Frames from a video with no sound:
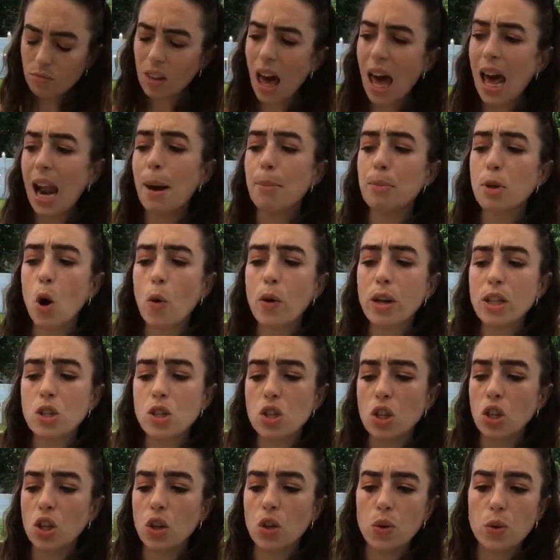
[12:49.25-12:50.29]
And I'm going to
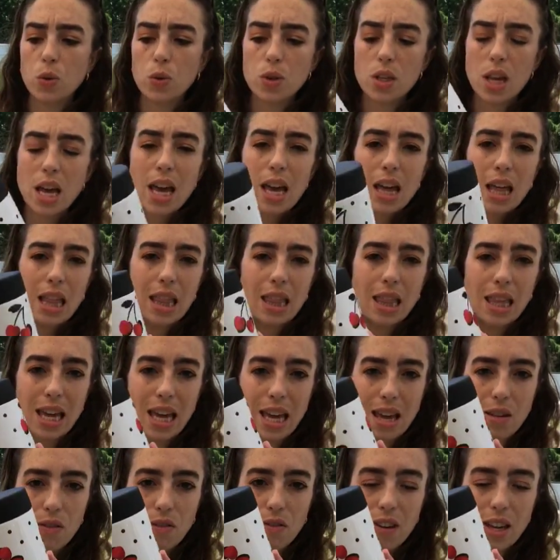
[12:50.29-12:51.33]
use
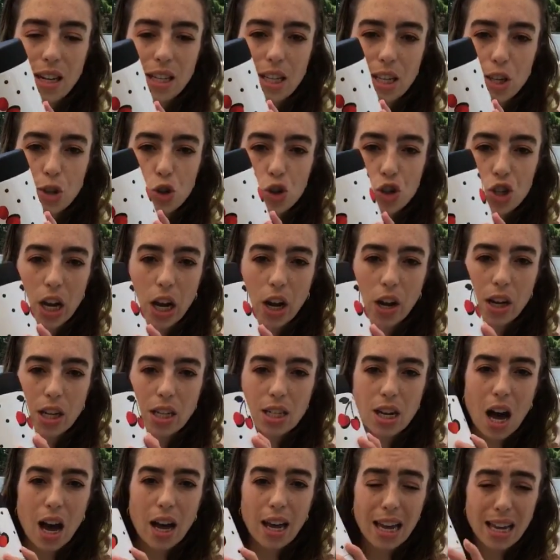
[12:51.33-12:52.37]
the Vintage Cherry
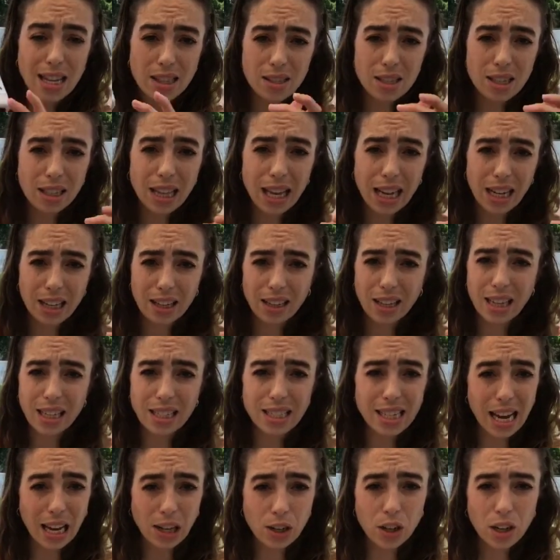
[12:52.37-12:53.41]
Dot insulated
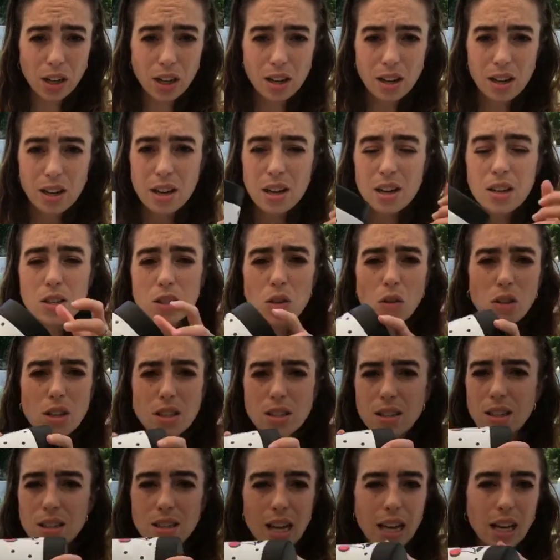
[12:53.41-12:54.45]
container. So this
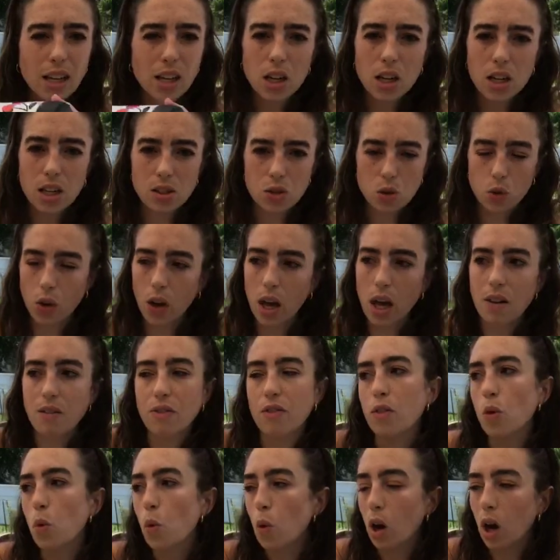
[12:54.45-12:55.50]
container is great
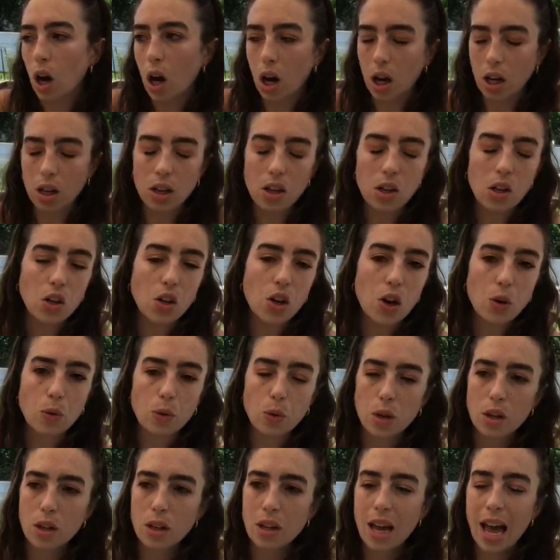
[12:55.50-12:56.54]
for, you know,
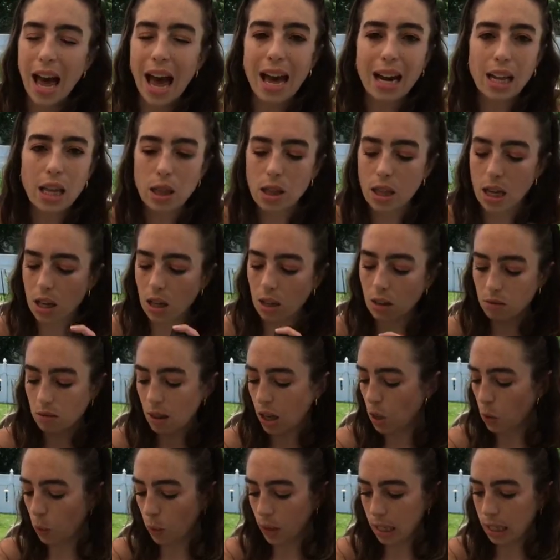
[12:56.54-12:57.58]
anything that
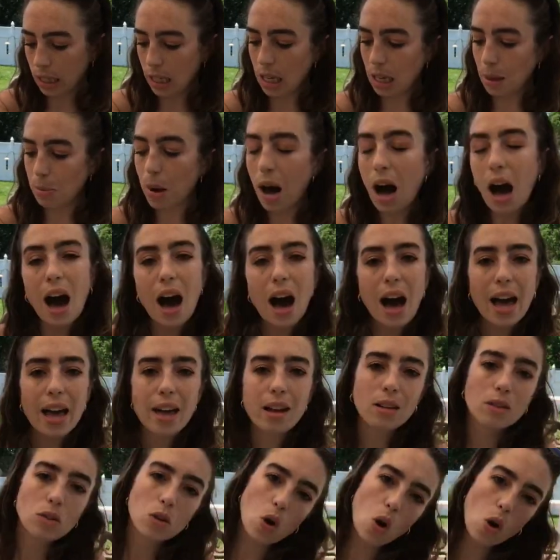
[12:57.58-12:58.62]
you want to keep hot,
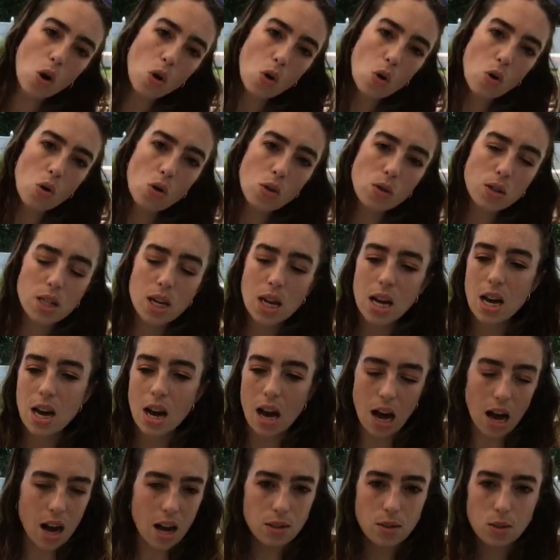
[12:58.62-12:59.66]
cold,
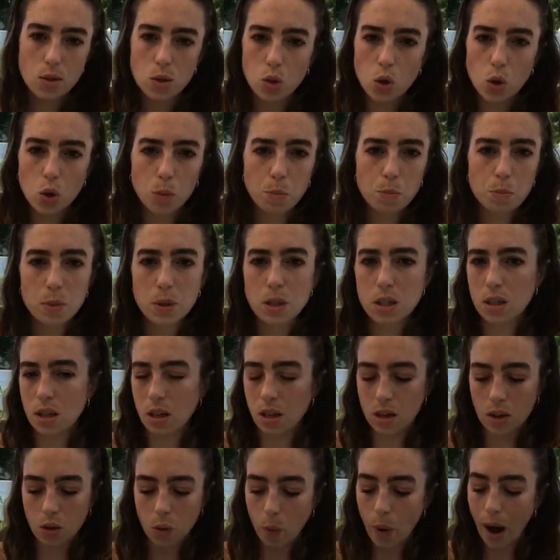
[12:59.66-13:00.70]
soups,
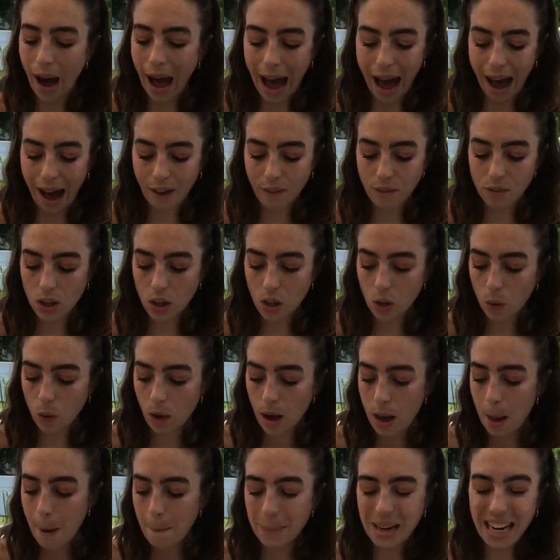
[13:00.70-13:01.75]
what have you.
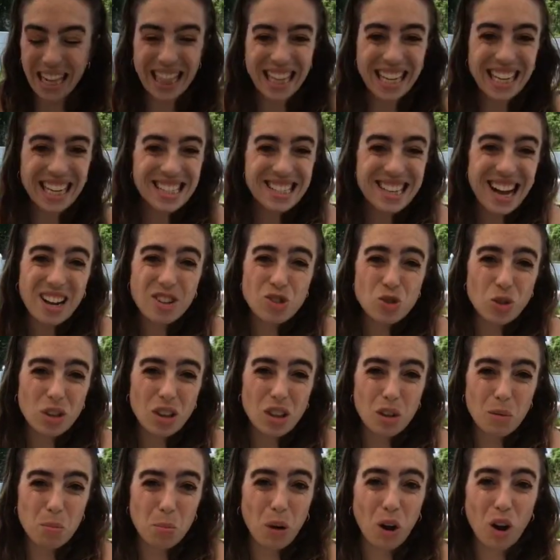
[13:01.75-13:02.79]
But I think it's actually
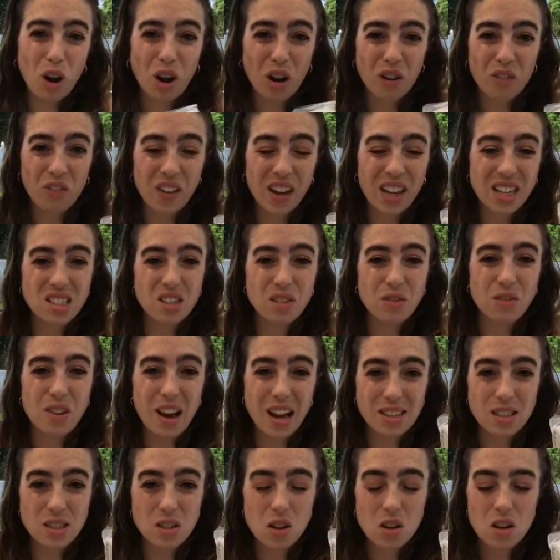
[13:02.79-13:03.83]
the perfect
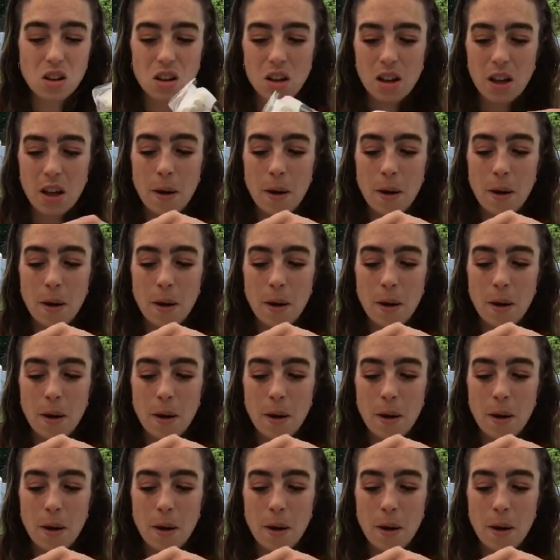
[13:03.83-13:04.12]
vessel